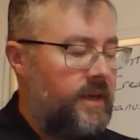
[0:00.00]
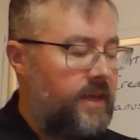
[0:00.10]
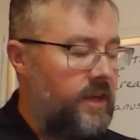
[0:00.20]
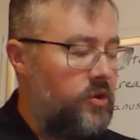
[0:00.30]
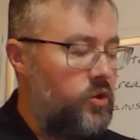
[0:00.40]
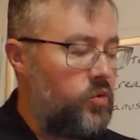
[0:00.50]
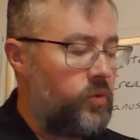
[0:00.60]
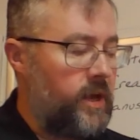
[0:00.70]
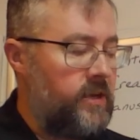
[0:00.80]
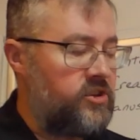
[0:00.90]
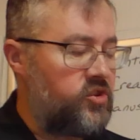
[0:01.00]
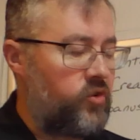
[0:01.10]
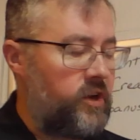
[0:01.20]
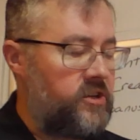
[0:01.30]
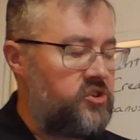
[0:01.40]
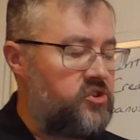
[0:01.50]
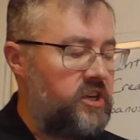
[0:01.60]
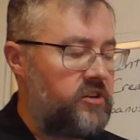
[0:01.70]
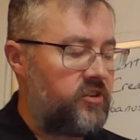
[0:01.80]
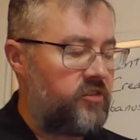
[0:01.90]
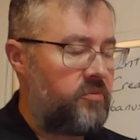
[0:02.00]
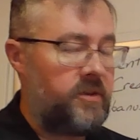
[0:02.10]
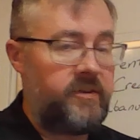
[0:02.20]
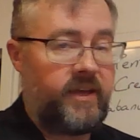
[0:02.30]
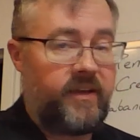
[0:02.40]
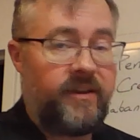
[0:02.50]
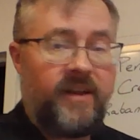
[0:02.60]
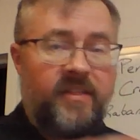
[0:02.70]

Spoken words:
he who raised Christ Jesus from the dead,